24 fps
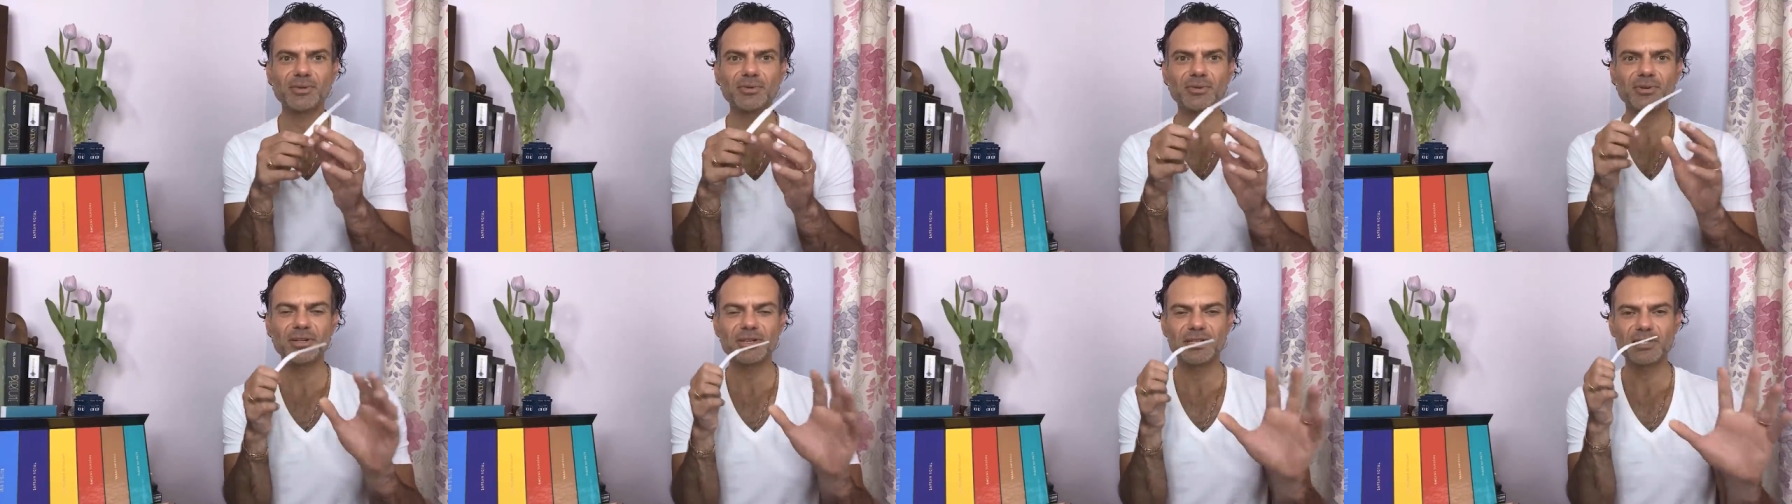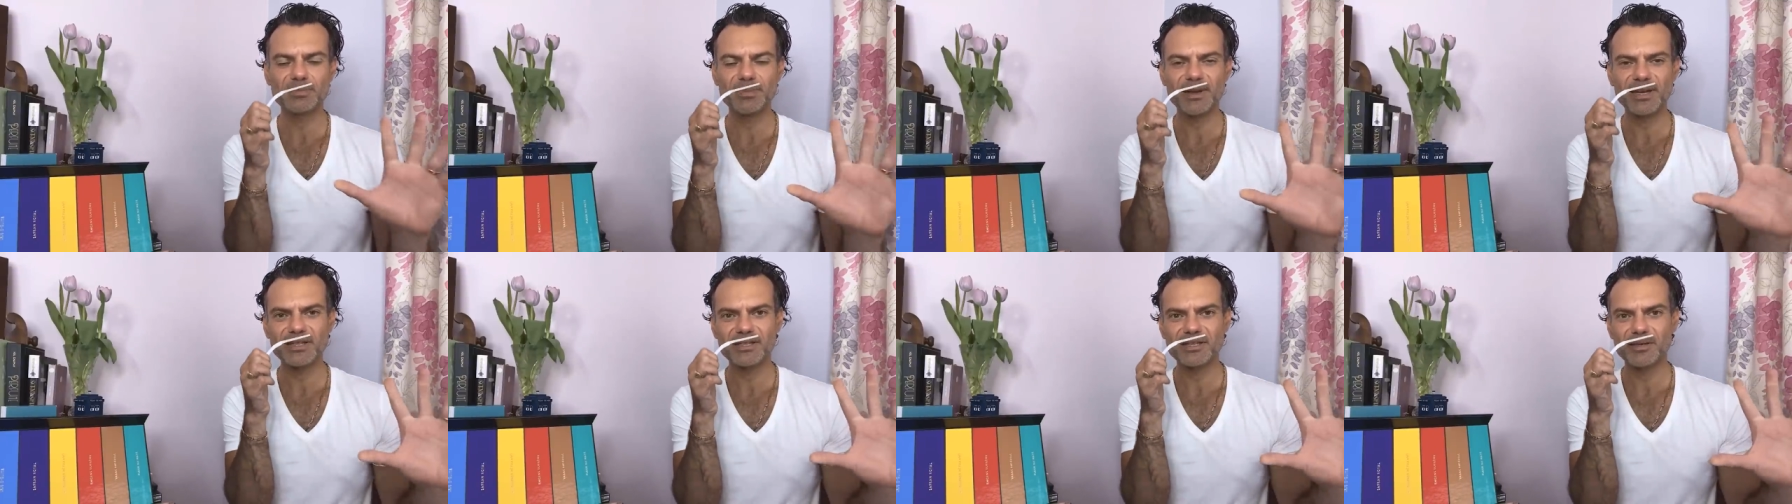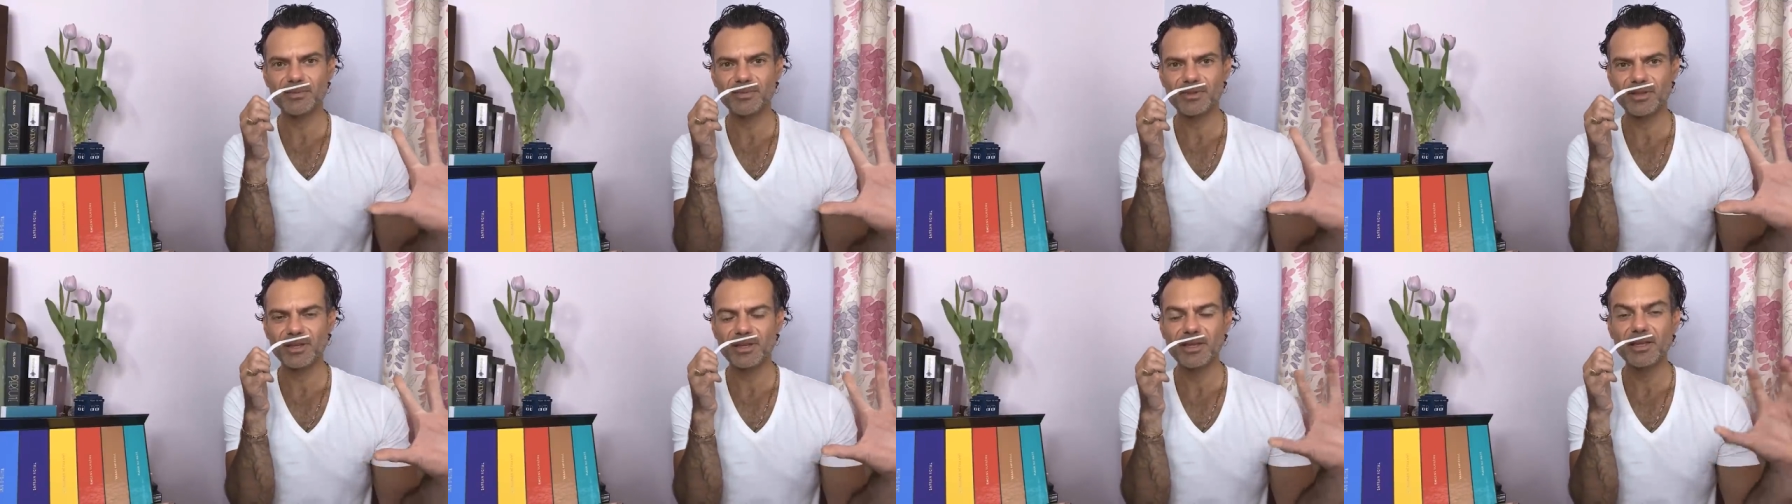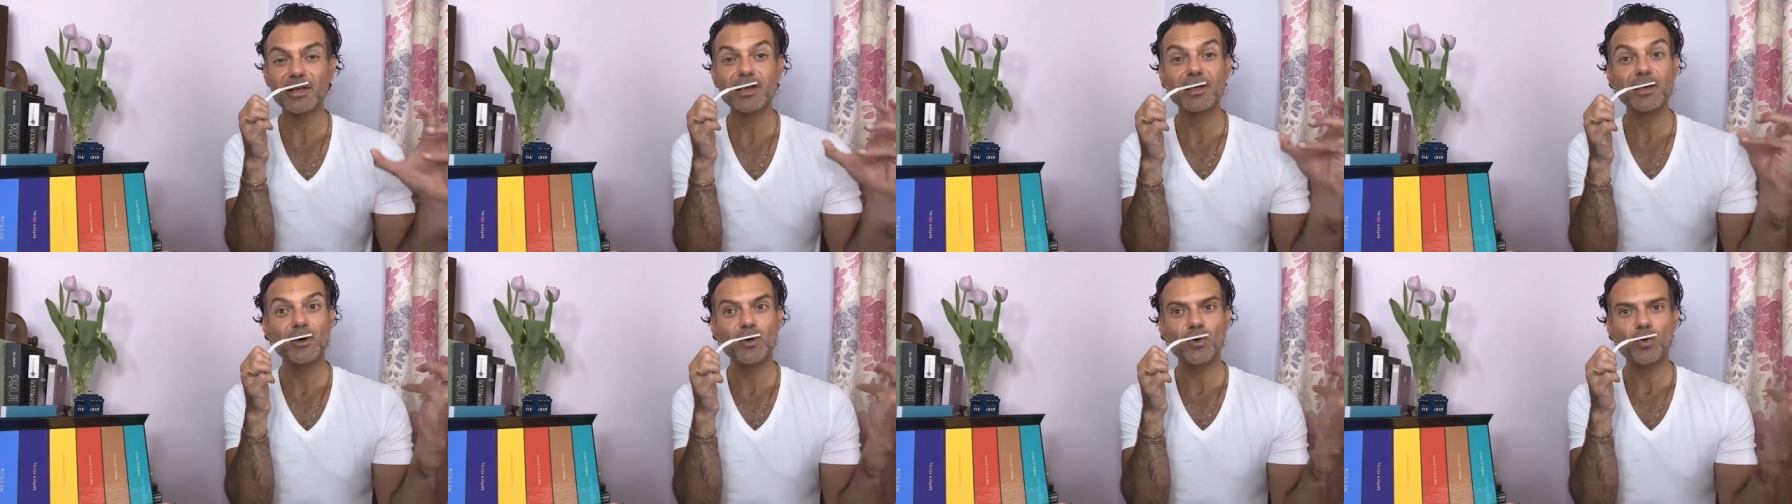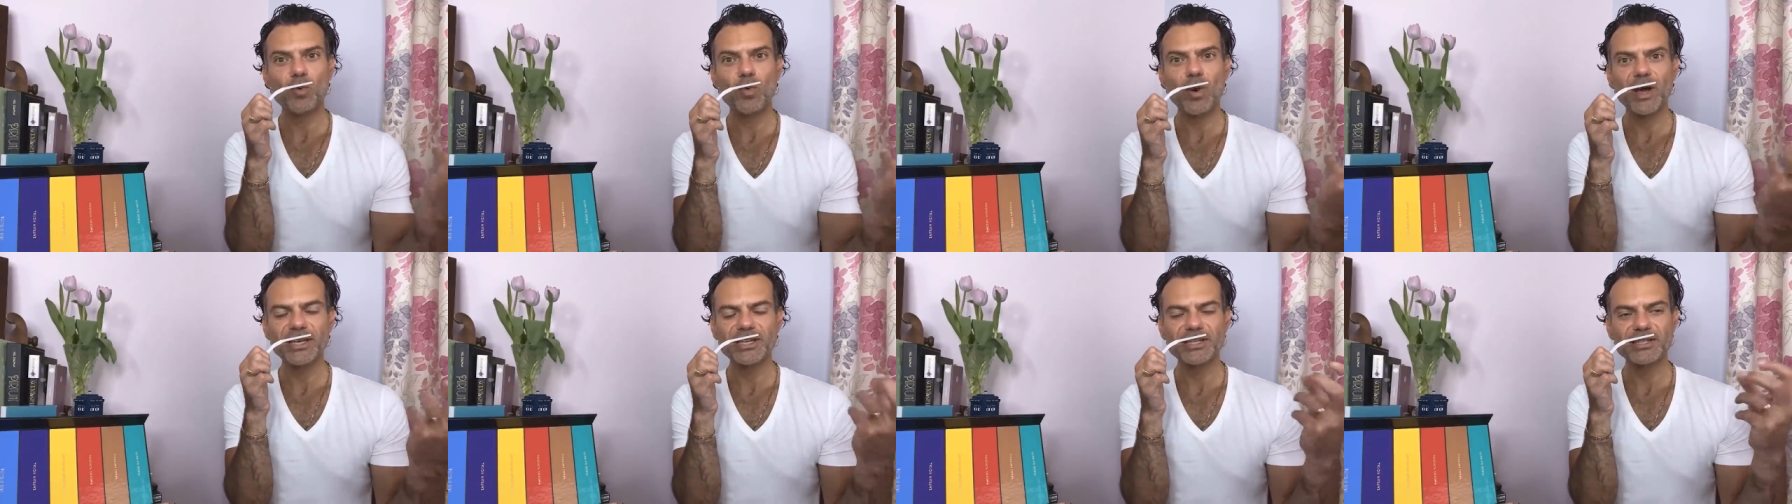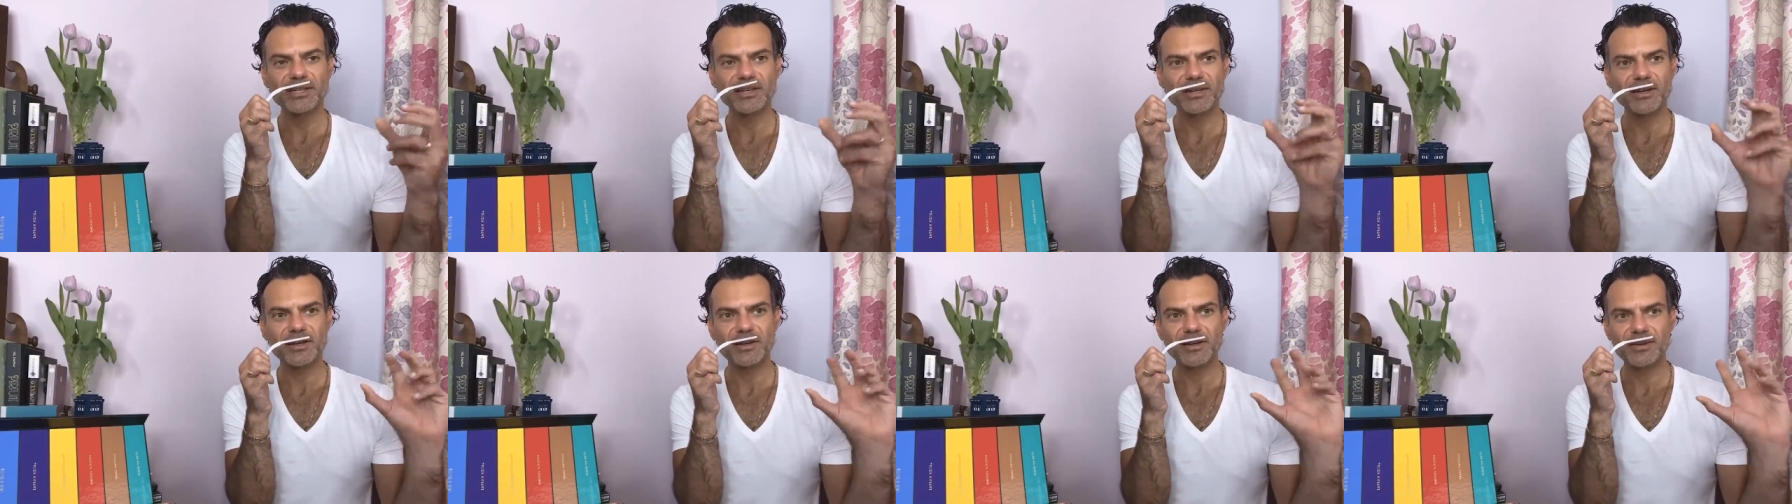you would expect something
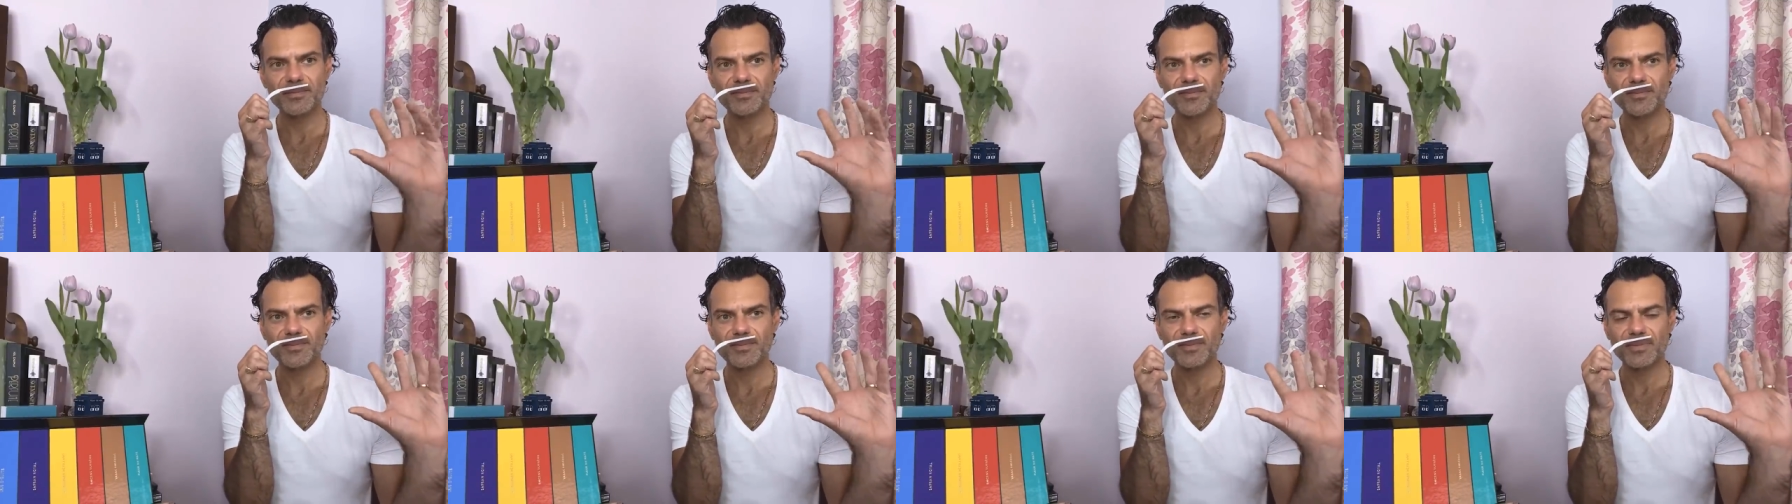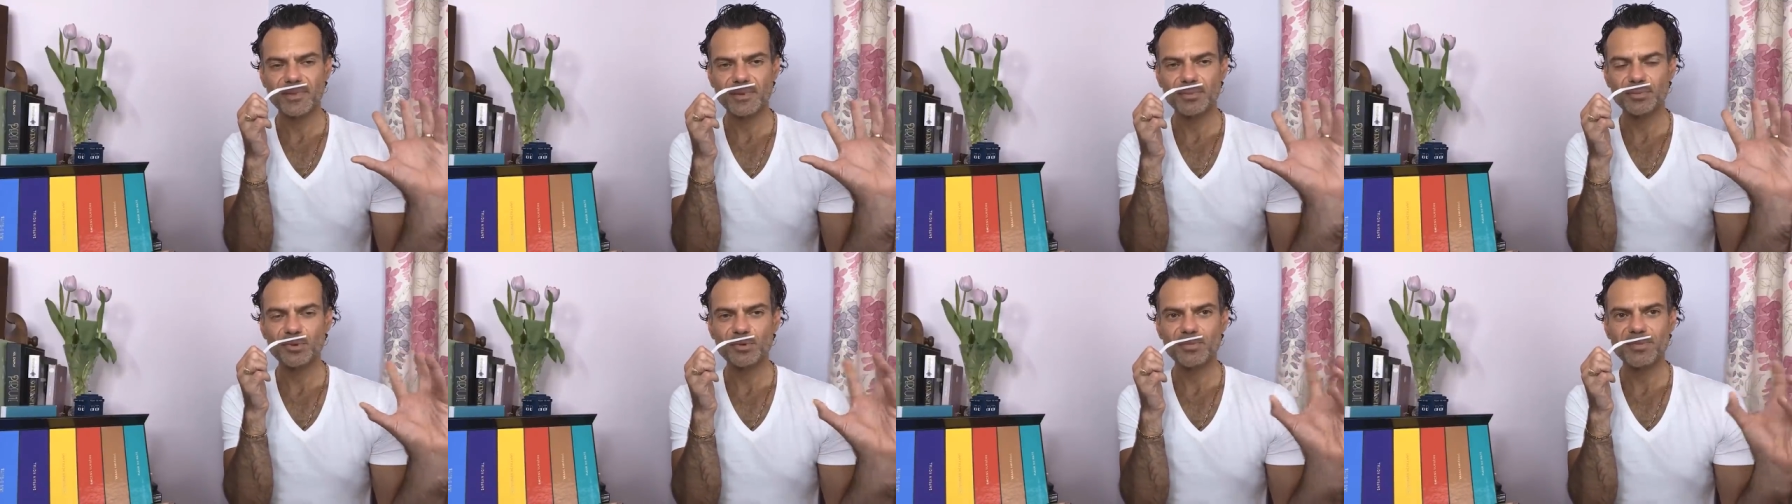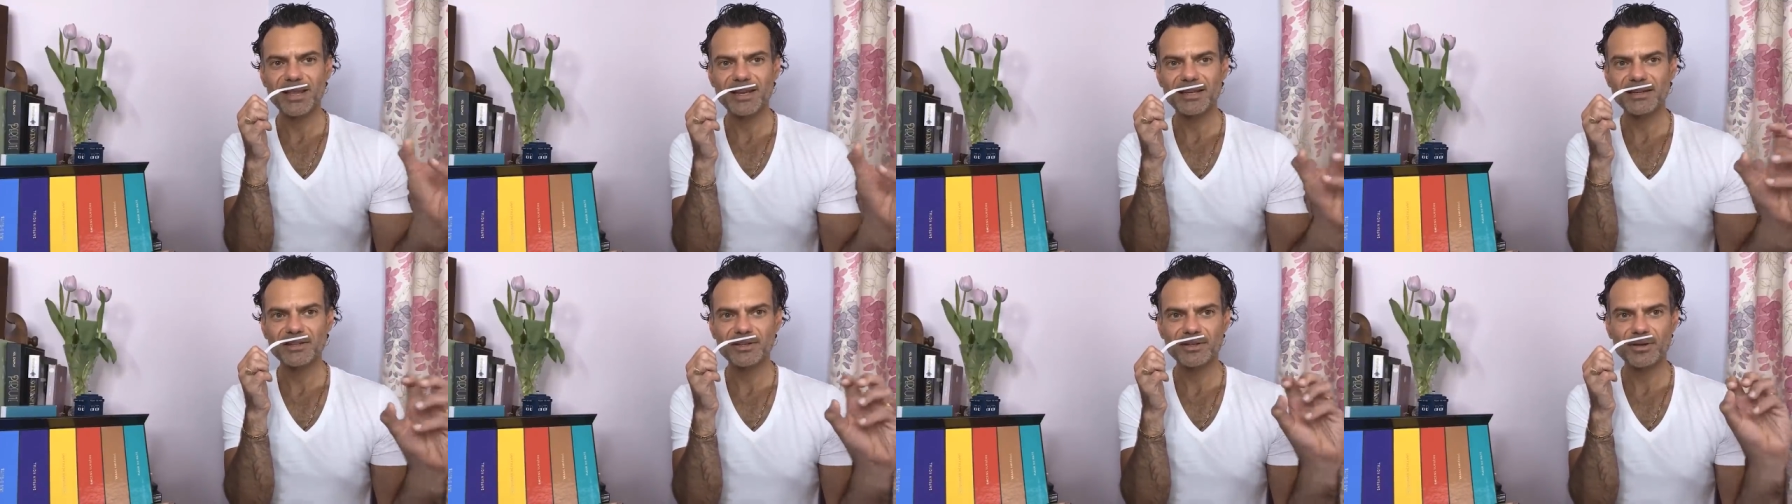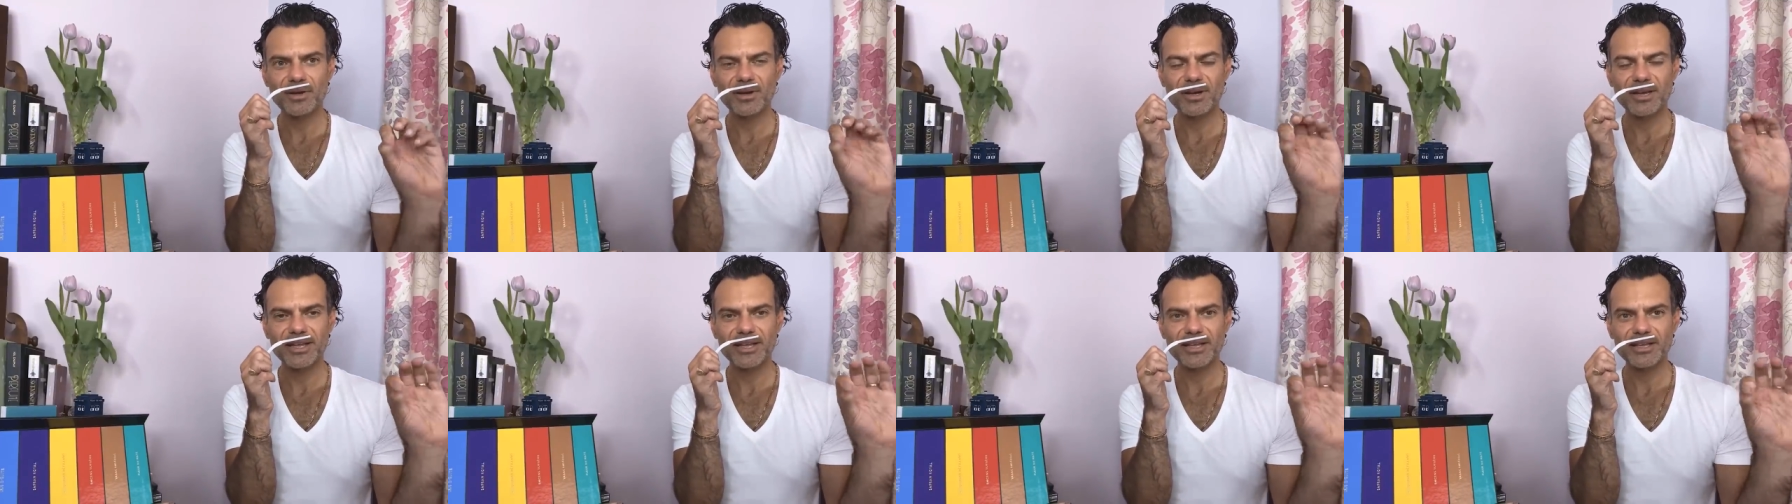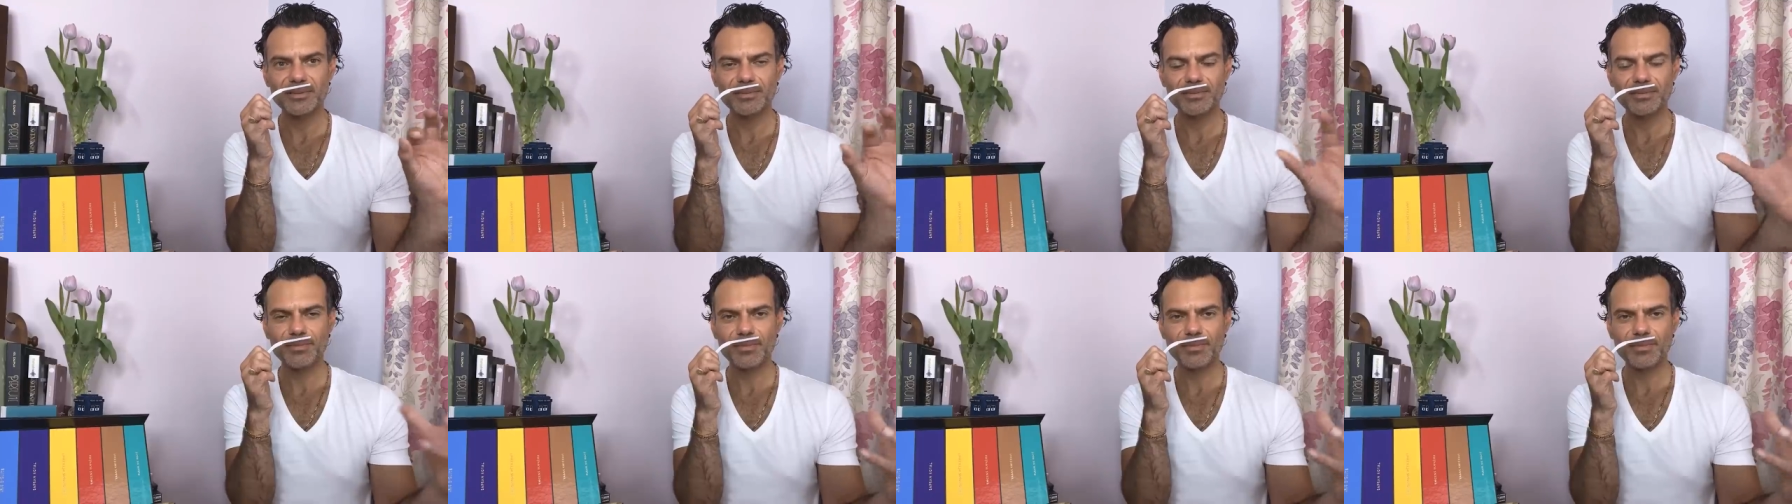whiter, more melancholic,